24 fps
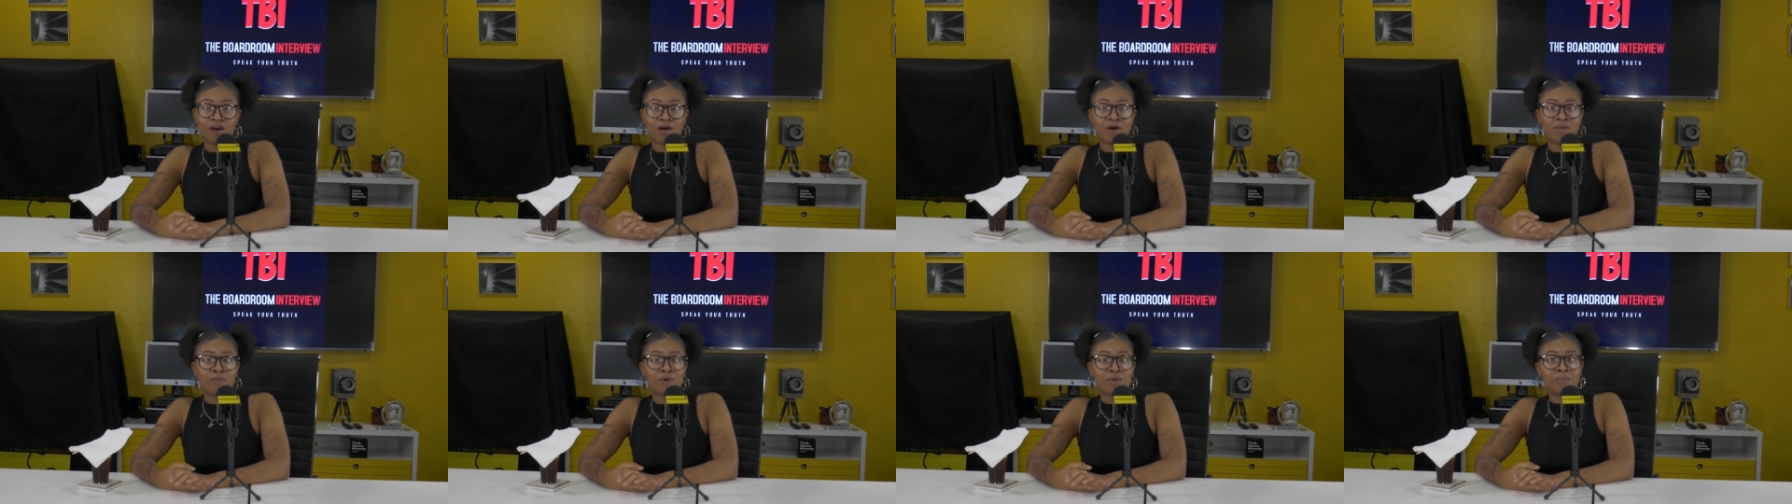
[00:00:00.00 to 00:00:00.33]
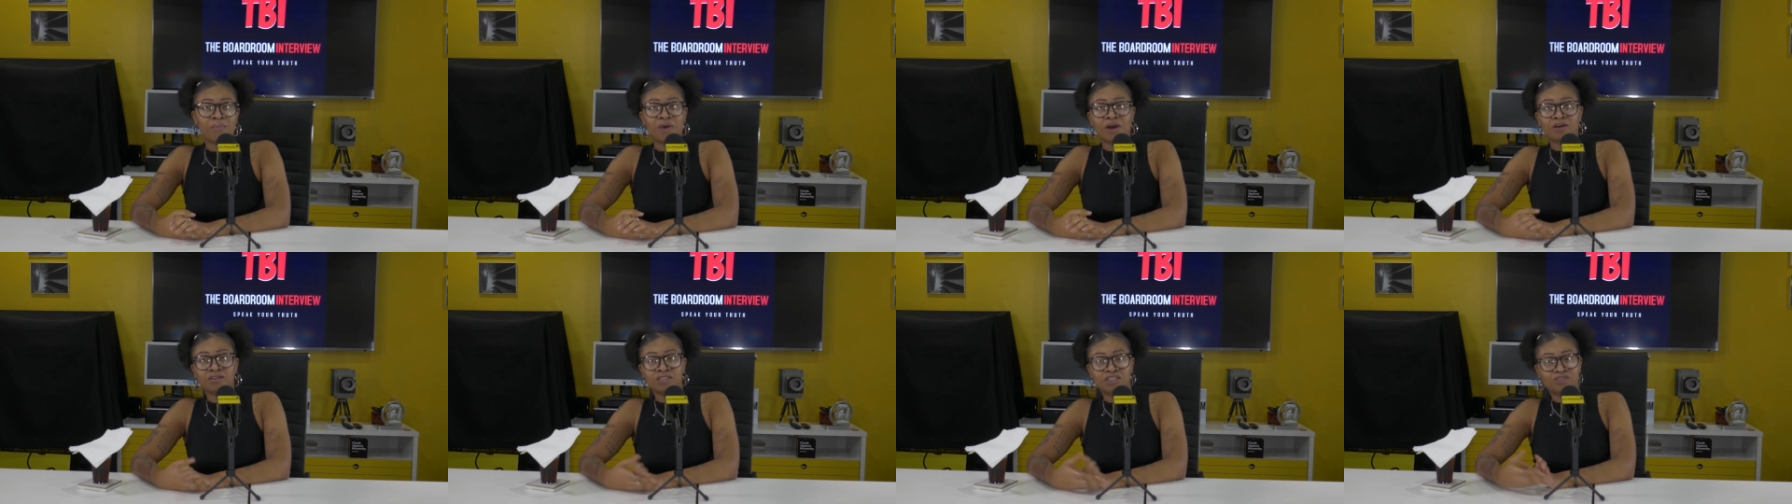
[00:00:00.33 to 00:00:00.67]
Um, I
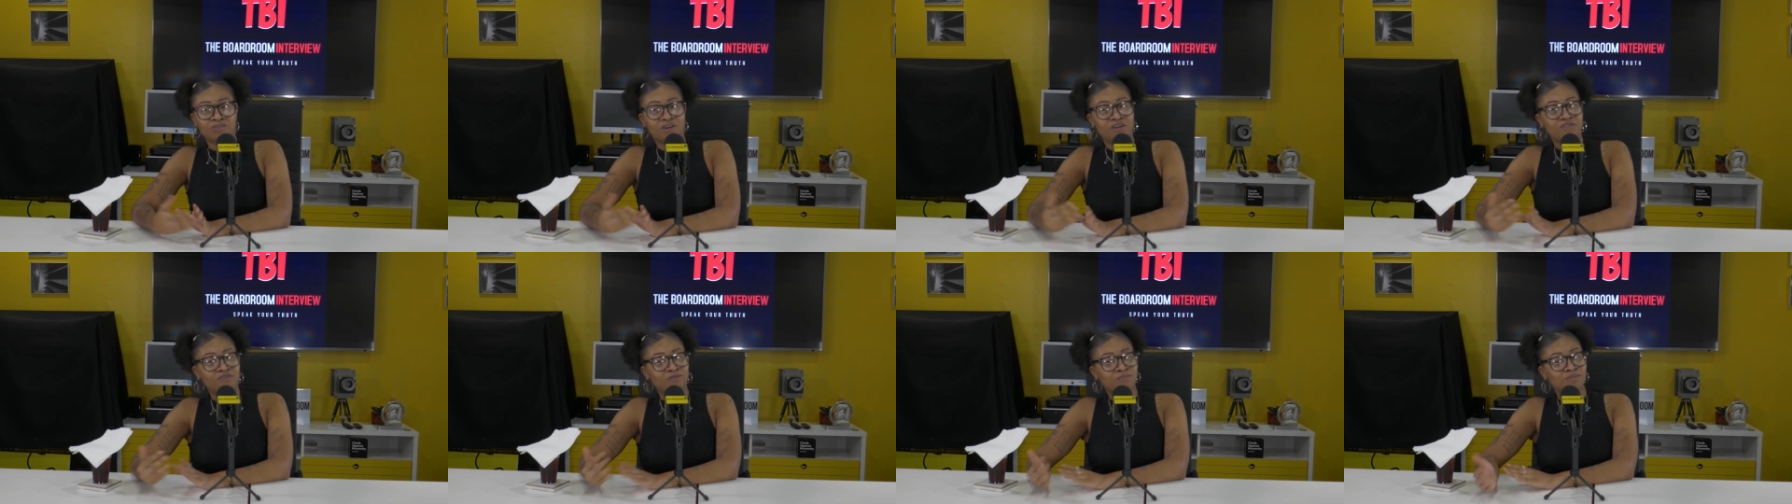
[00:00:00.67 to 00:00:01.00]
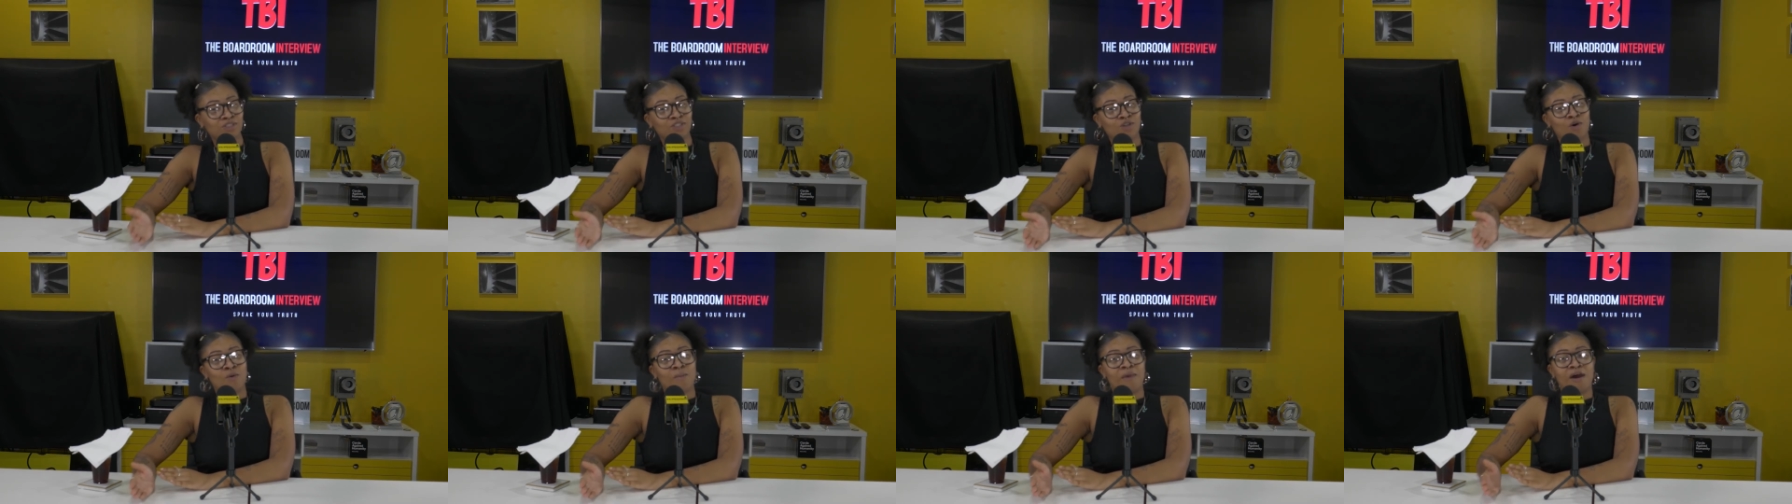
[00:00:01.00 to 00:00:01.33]
bounced around from
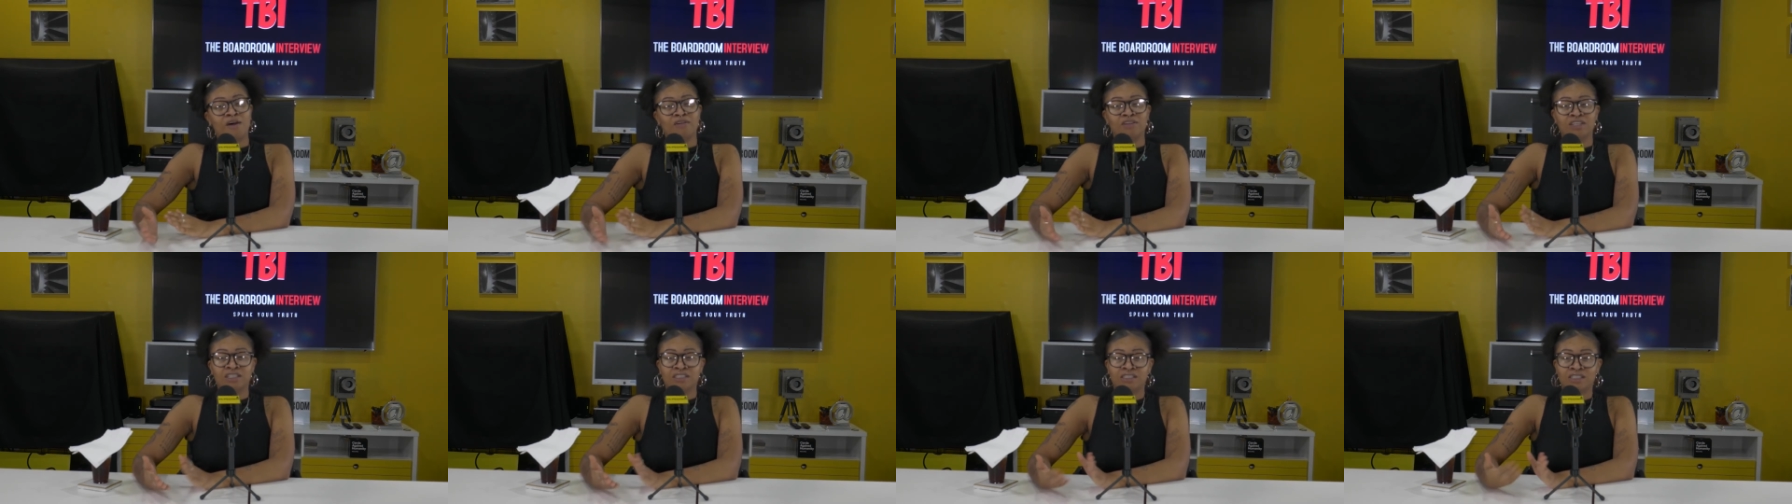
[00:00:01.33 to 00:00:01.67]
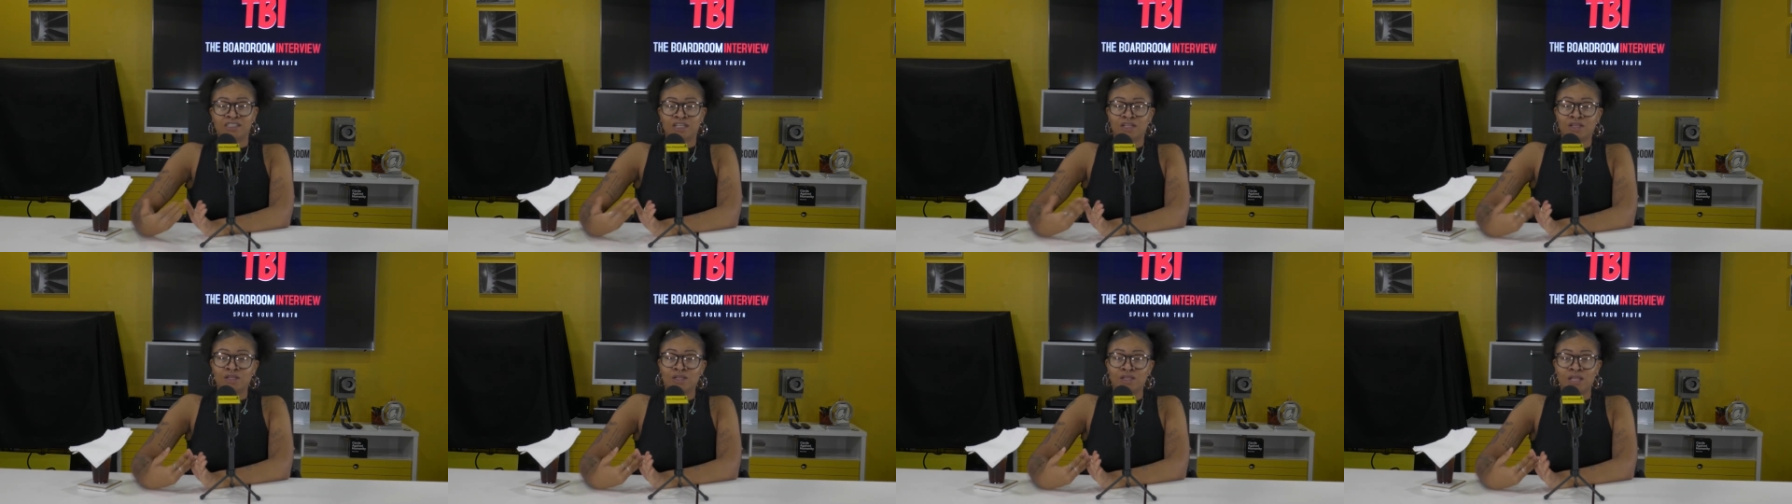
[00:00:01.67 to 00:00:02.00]
Stone Mountain
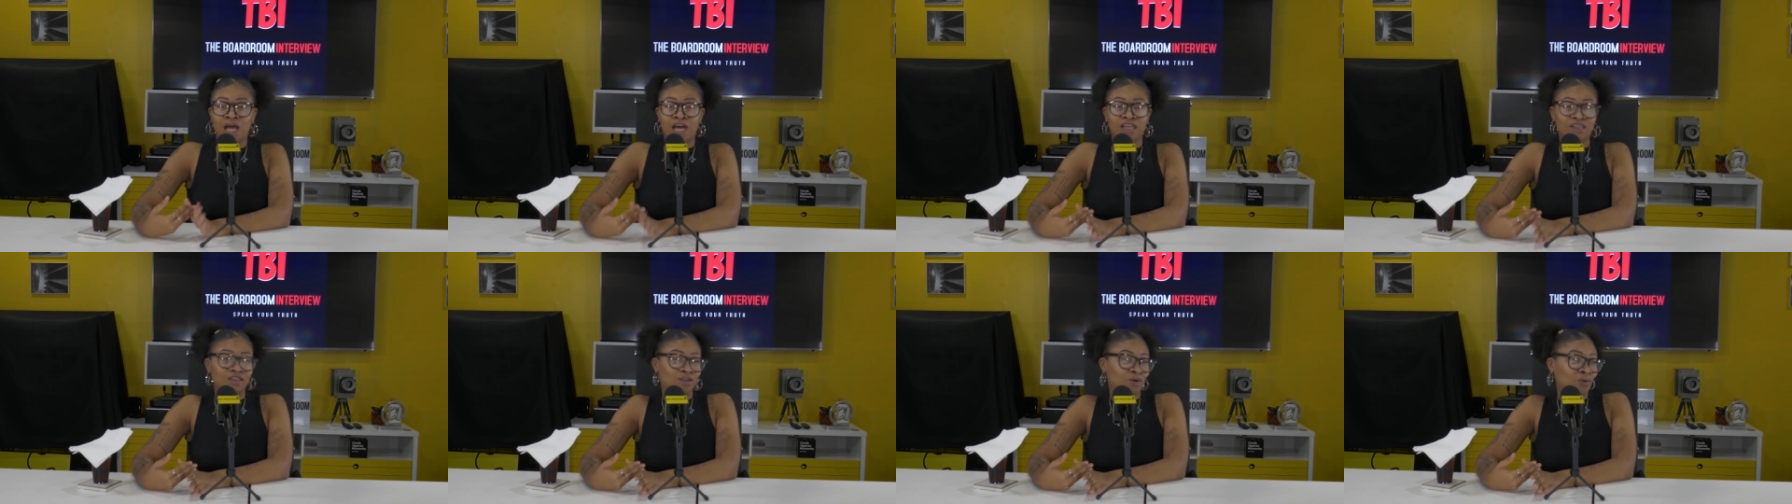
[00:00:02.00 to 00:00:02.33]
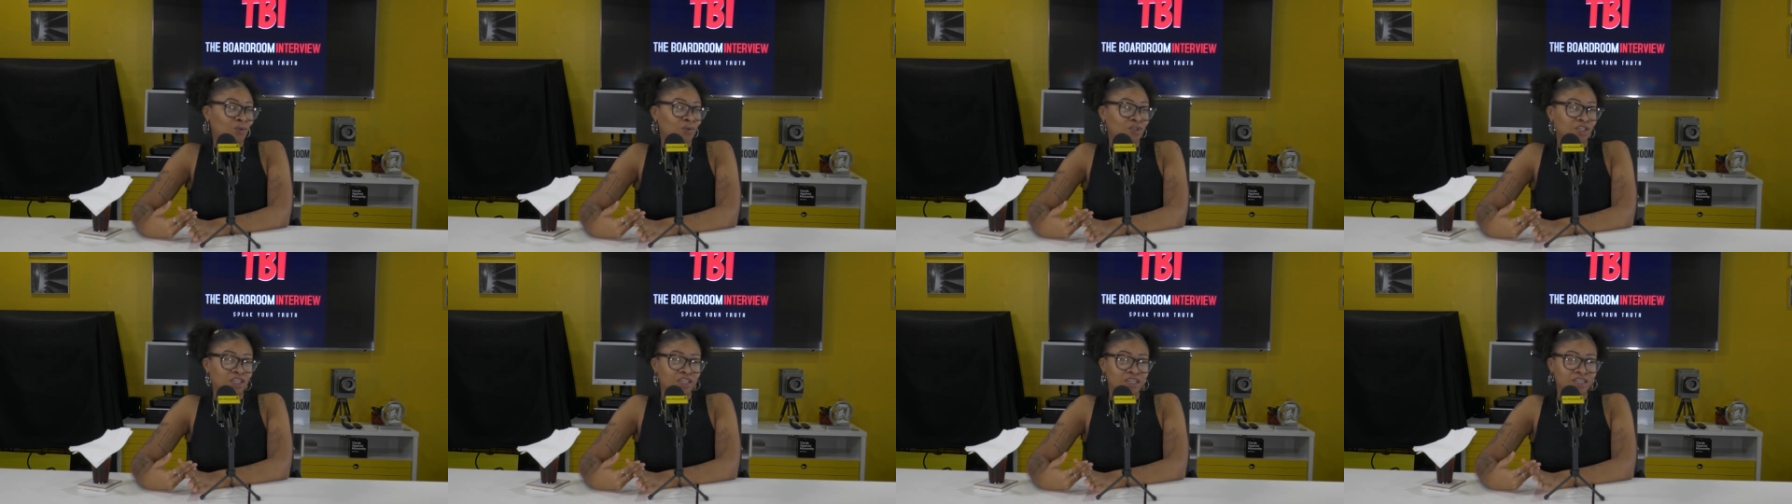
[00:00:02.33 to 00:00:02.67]
to
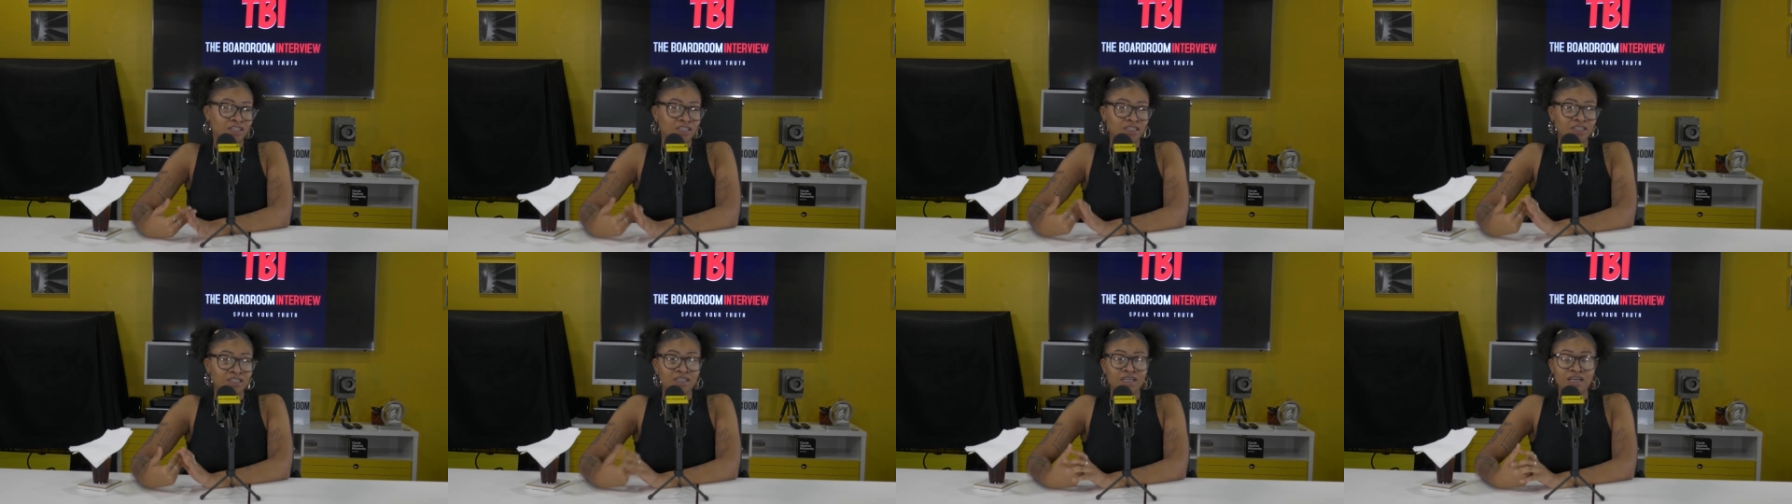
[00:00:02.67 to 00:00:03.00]
Lithonia.